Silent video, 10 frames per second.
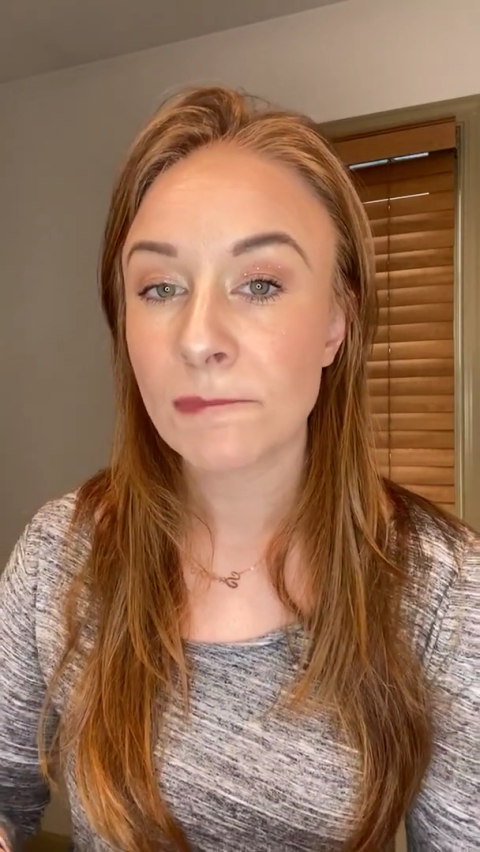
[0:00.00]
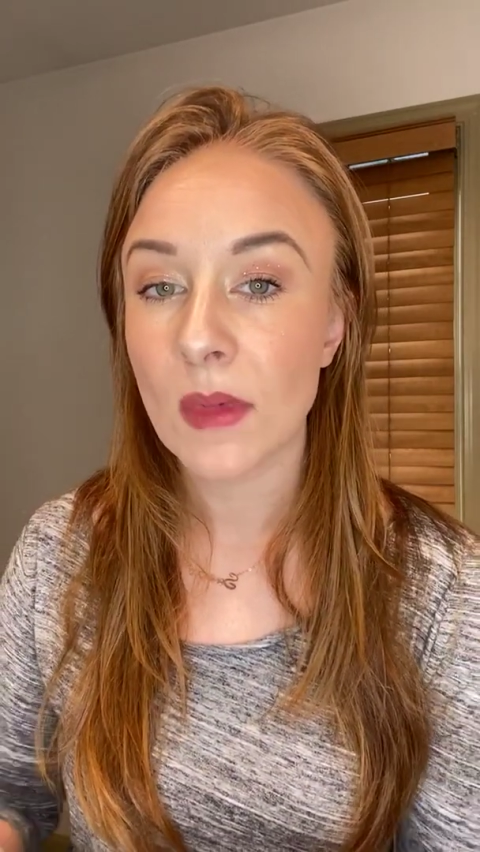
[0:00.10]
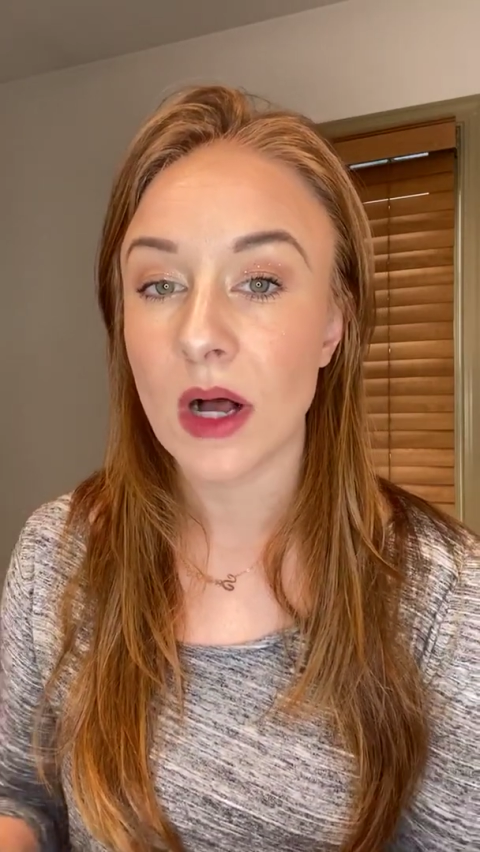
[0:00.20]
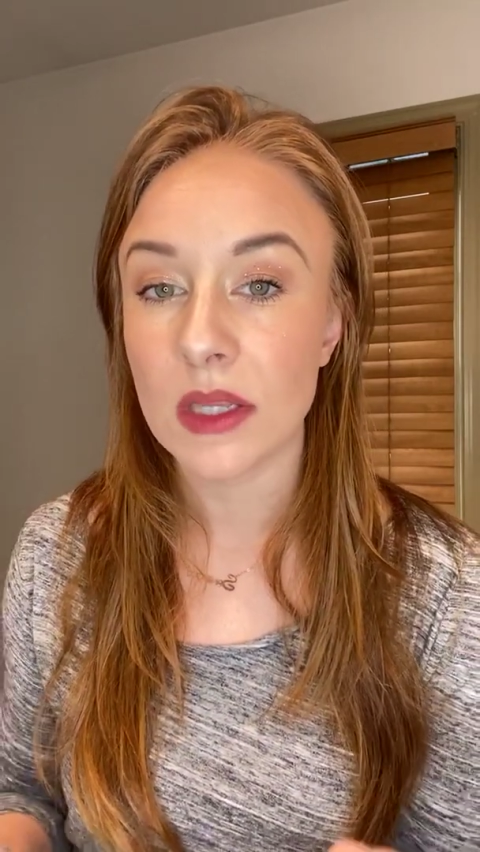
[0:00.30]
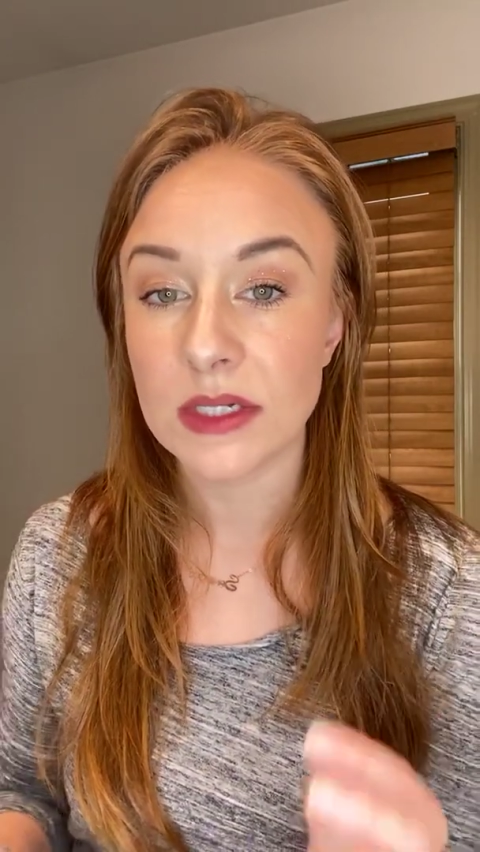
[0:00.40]

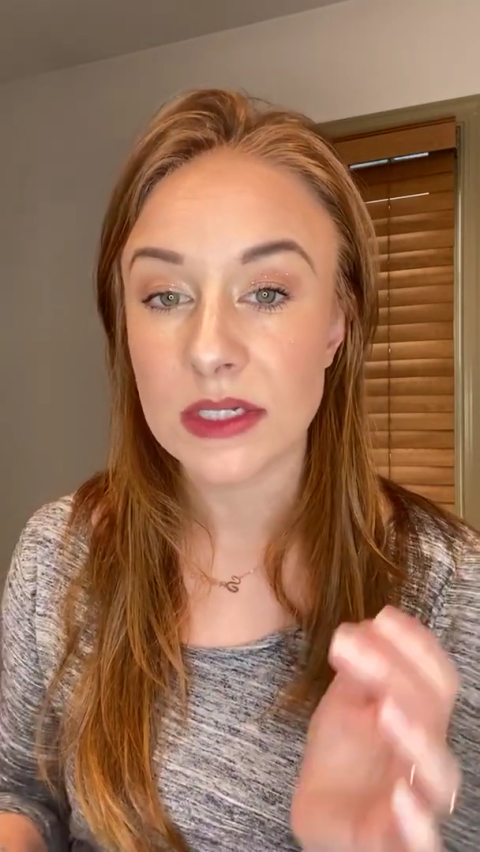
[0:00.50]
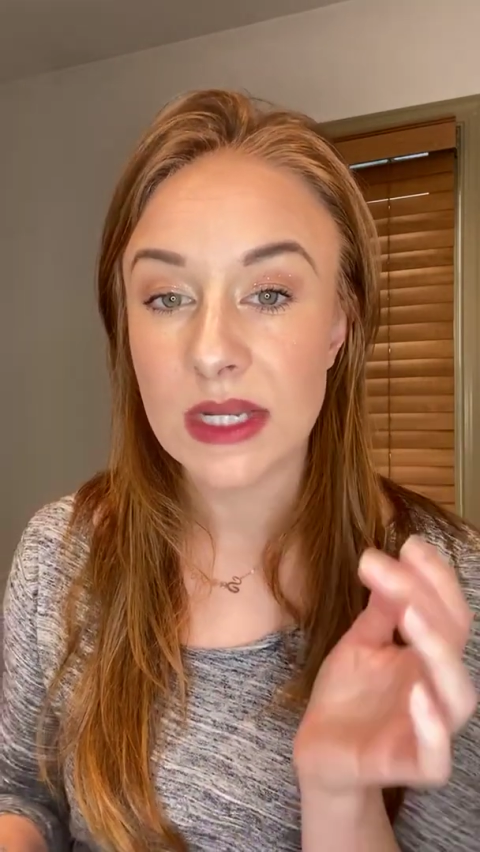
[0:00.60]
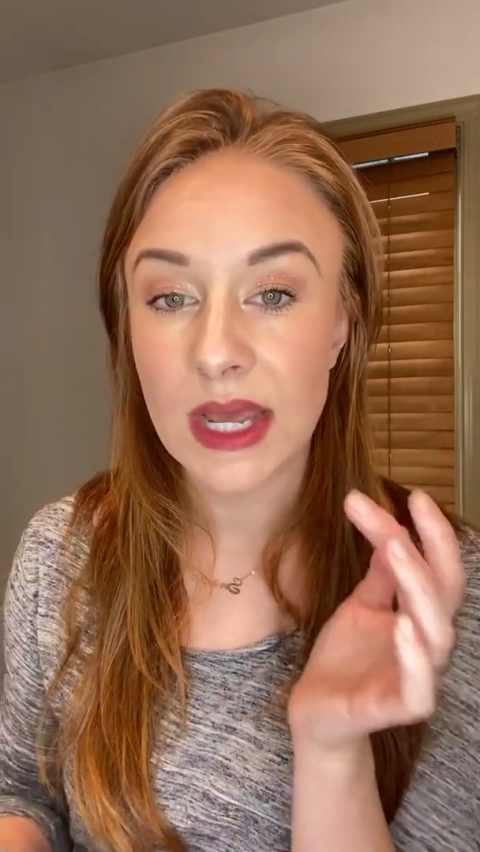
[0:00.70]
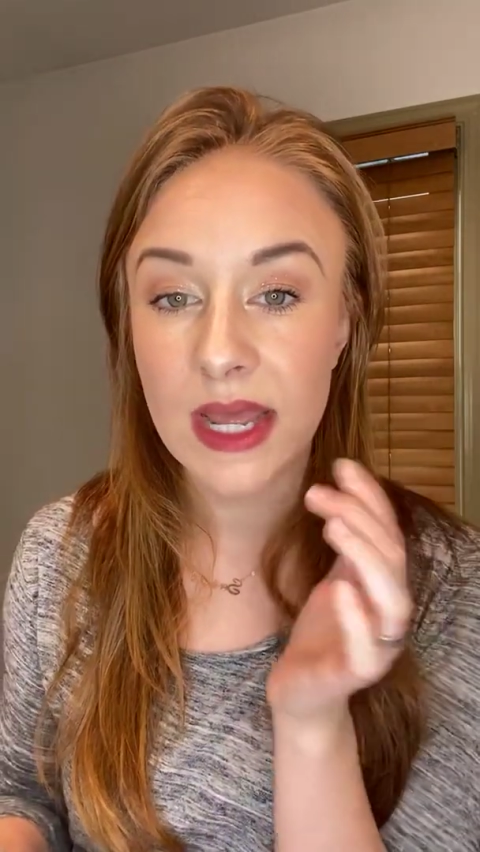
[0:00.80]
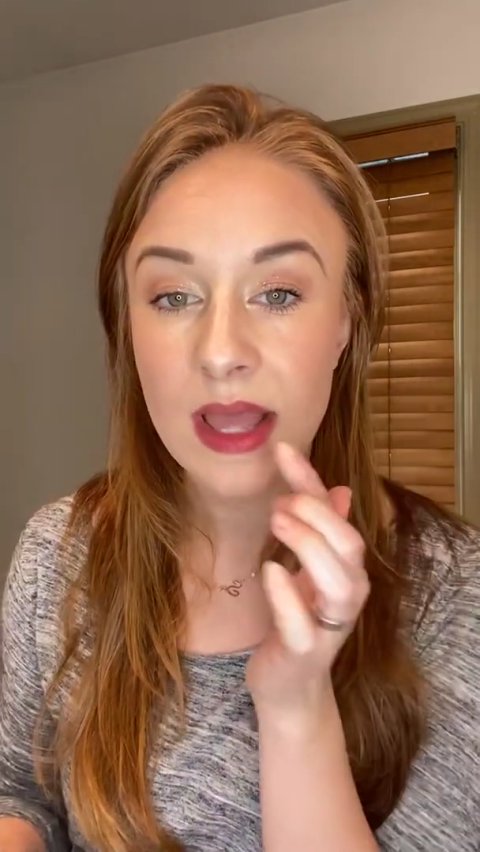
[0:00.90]
call it a
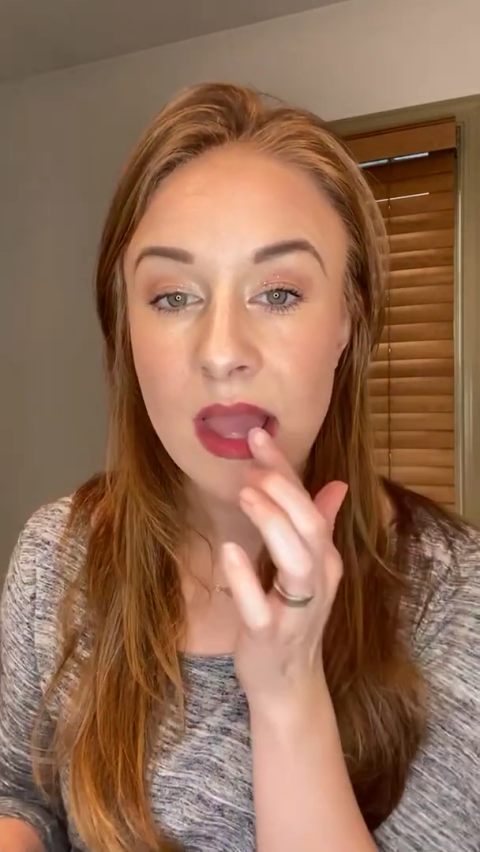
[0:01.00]
day.